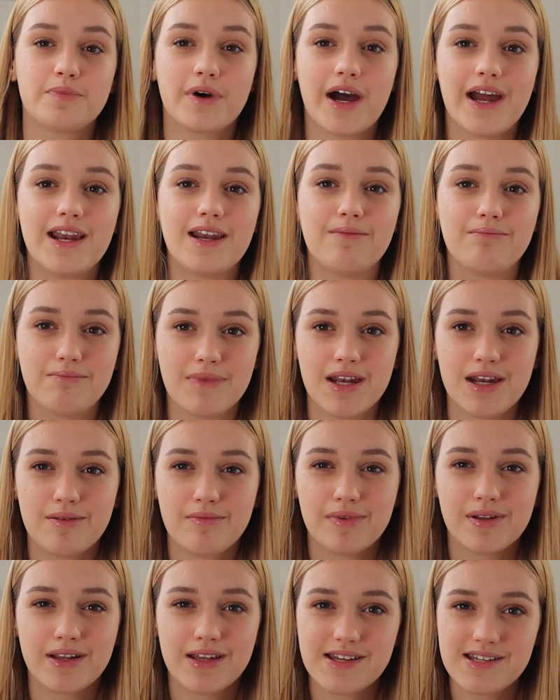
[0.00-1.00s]
but in a
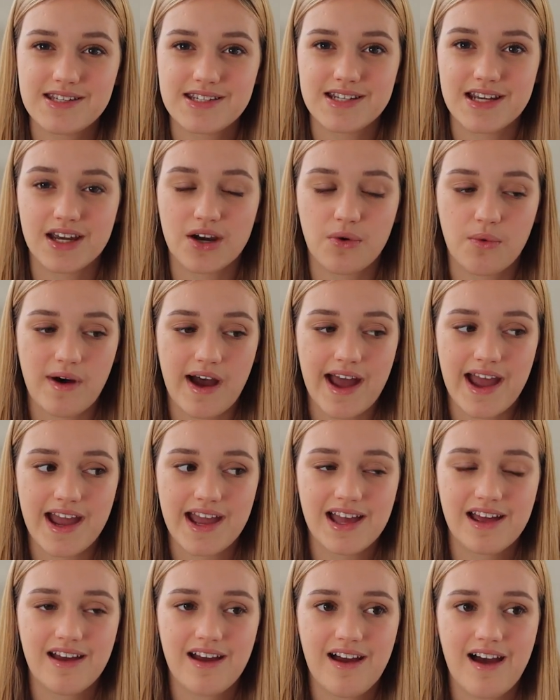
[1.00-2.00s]
minimalistic
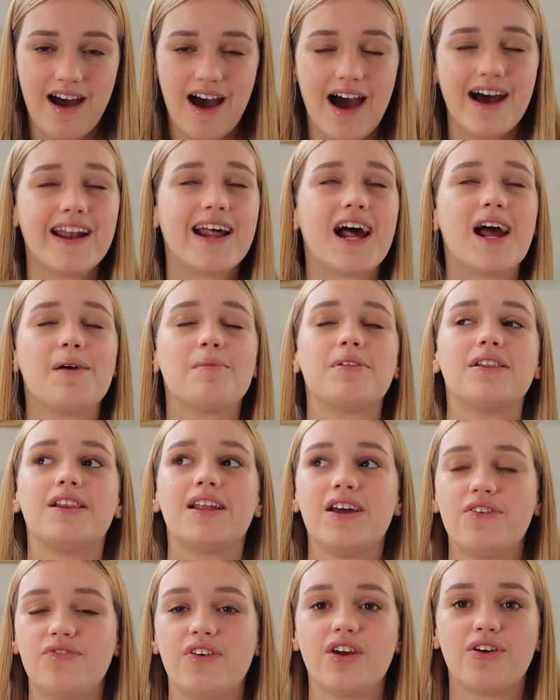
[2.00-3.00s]
way, and I'm
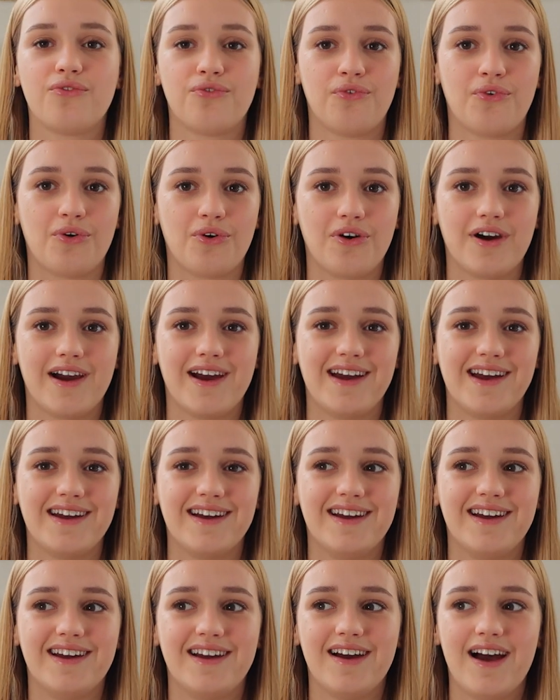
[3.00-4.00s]
living for it.
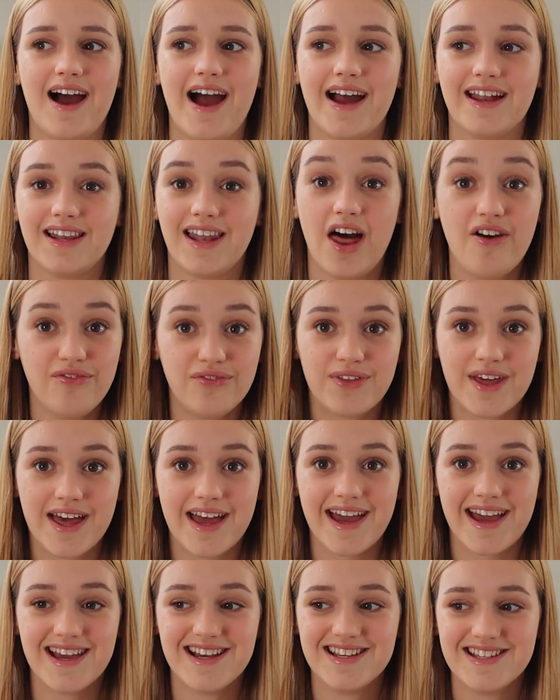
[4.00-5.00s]
I love
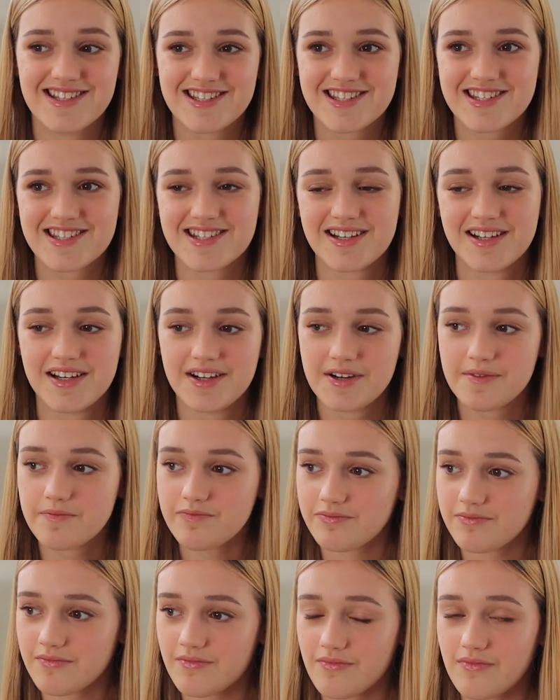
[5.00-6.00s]
this.
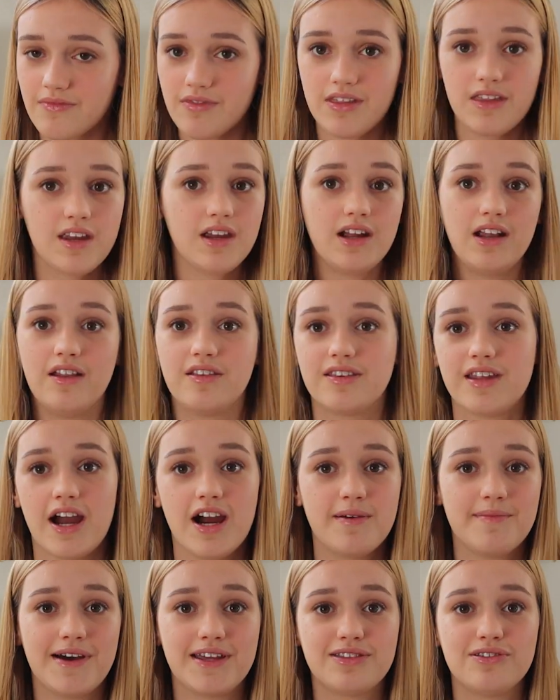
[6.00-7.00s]

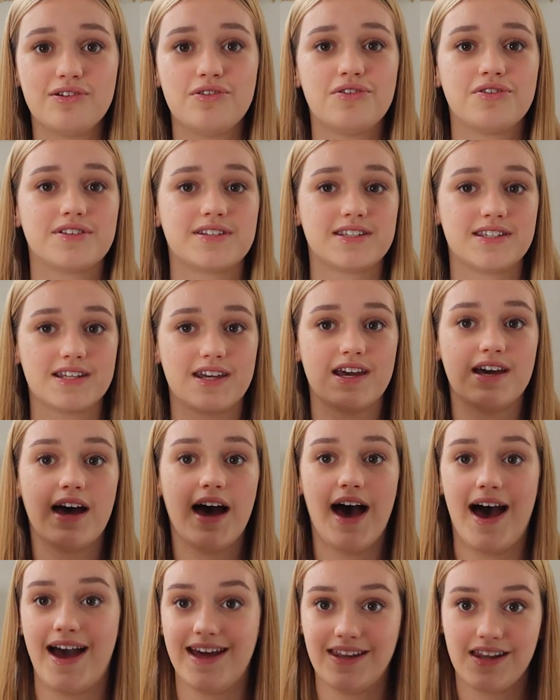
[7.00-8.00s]
There are my thoughts.
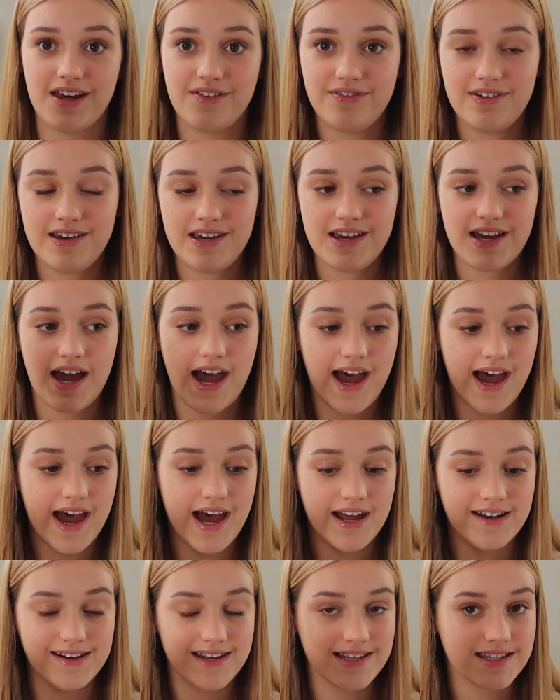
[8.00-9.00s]
I love it
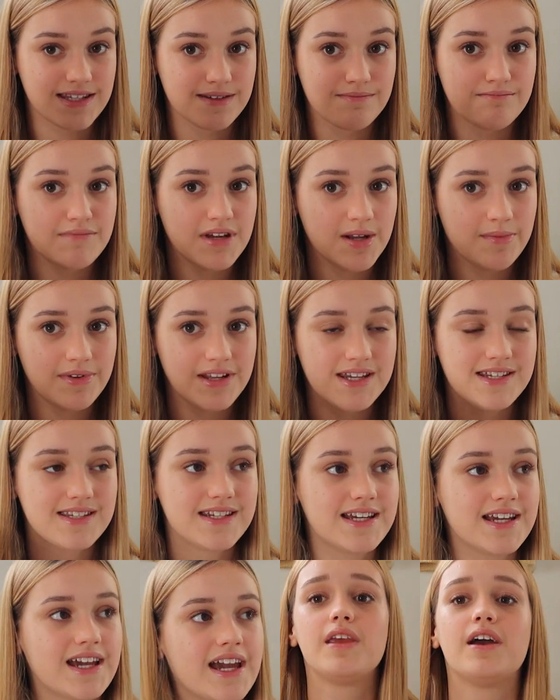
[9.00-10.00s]
and it's
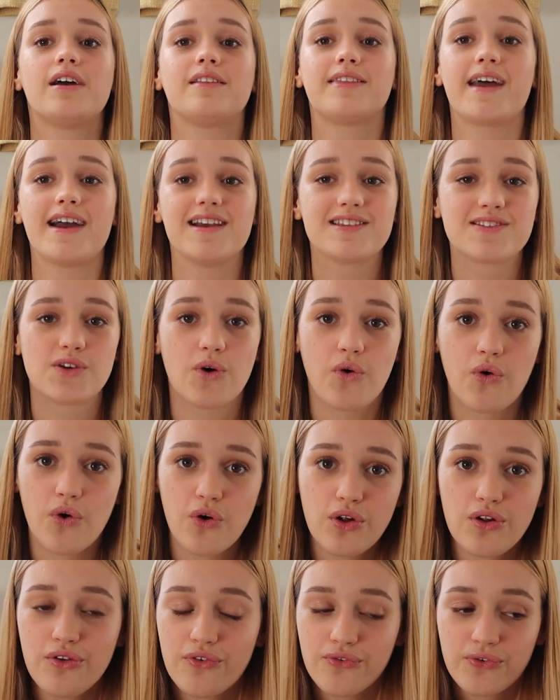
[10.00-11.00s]
minimalistic. That is
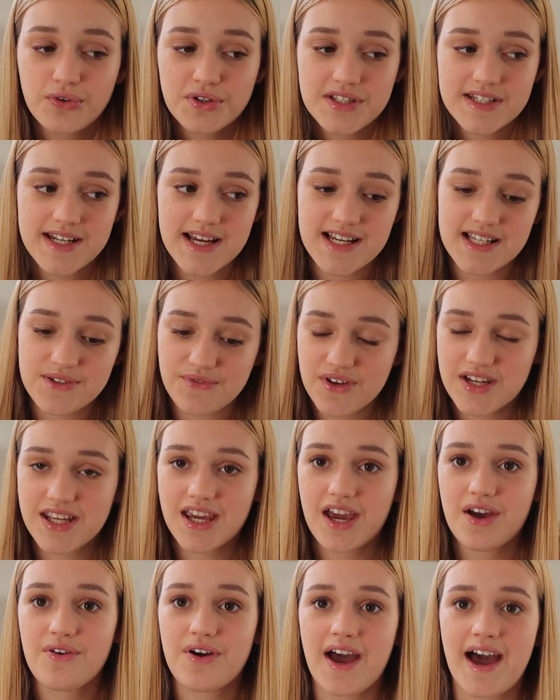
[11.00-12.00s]
all for today's
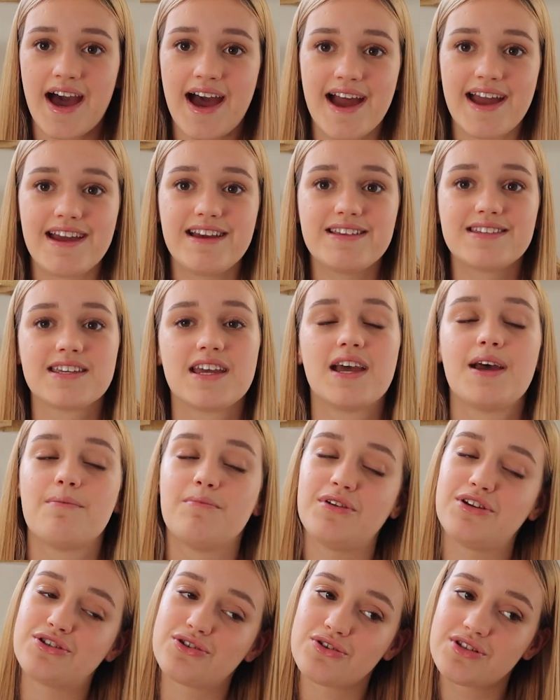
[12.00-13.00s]
video, guys.
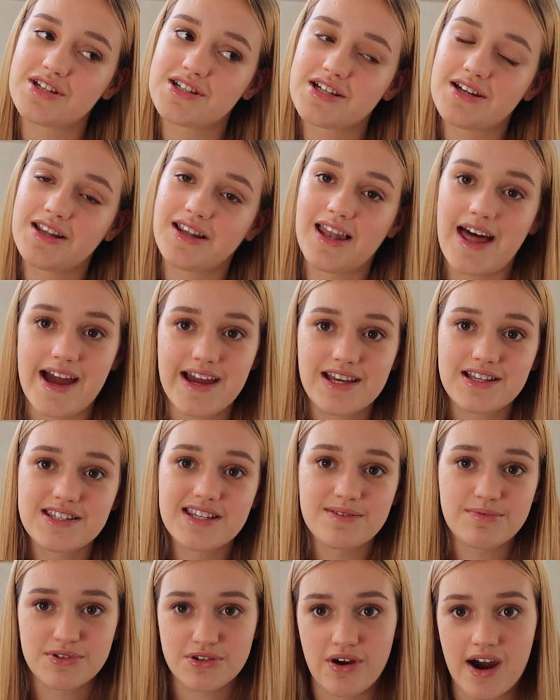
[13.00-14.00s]
Be sure to like,
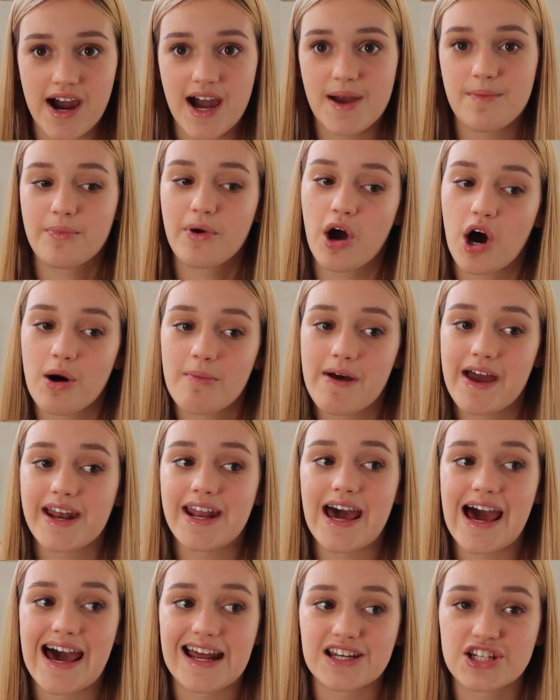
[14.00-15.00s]
subscribe,
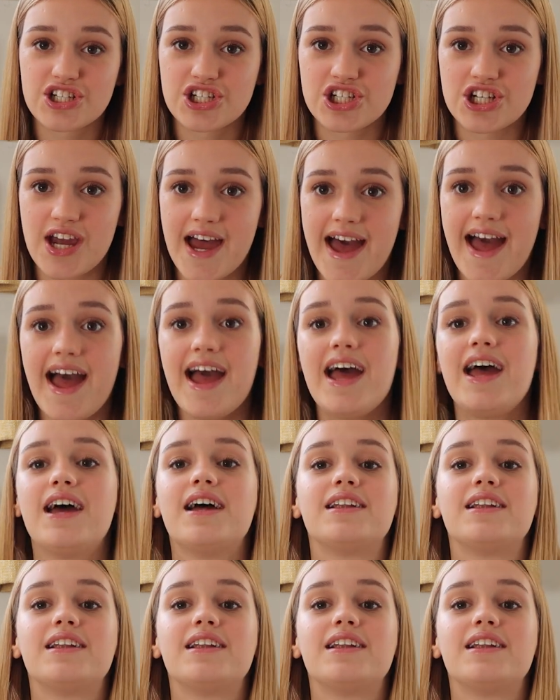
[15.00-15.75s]
comment and share.